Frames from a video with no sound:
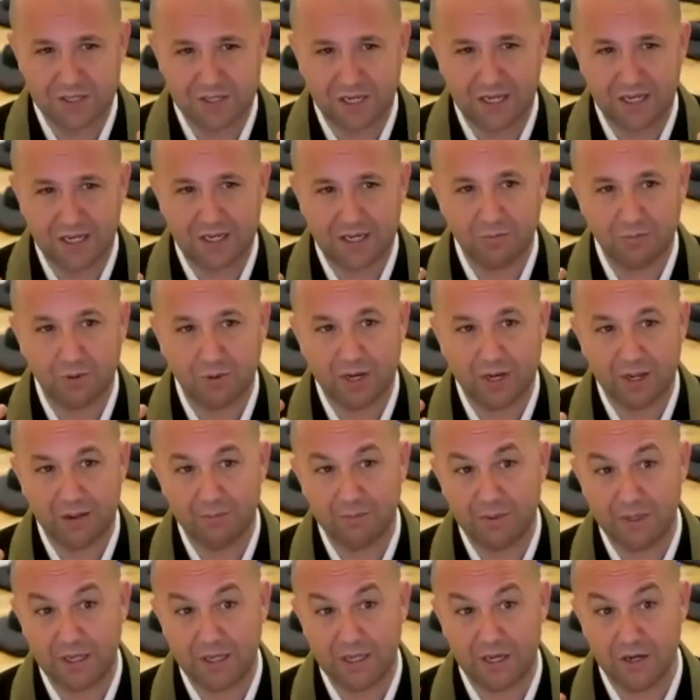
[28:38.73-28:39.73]
And what I'm
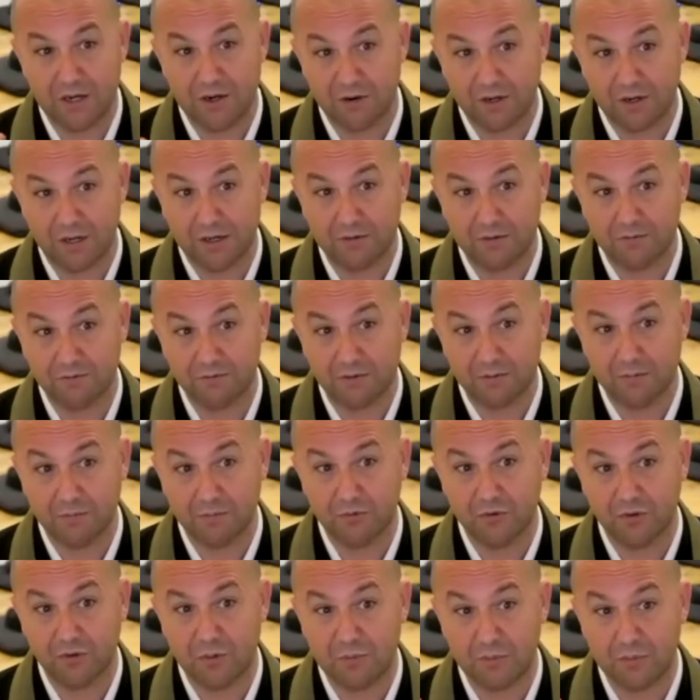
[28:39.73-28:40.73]
hearing from
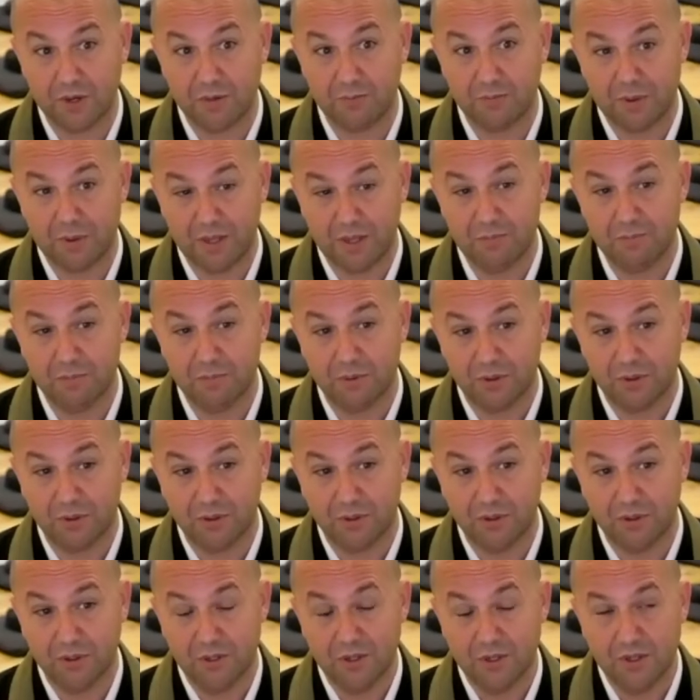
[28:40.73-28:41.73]
so many people,